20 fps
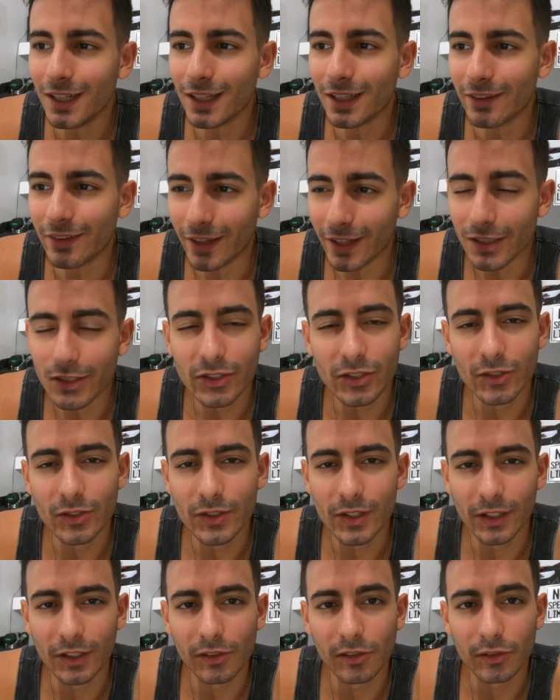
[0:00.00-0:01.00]
the H2 is
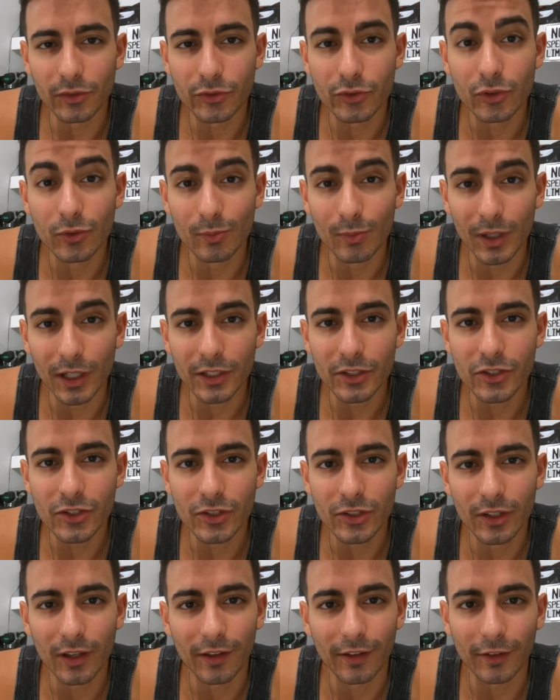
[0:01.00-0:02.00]
a little too much,
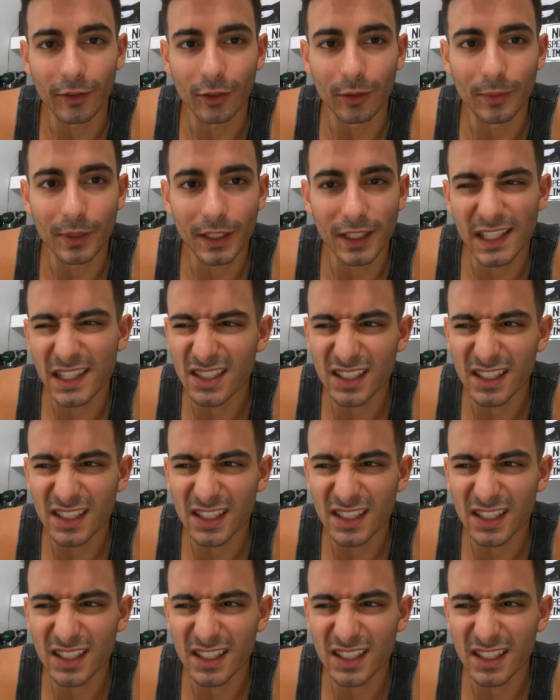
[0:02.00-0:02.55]
you know what I mean?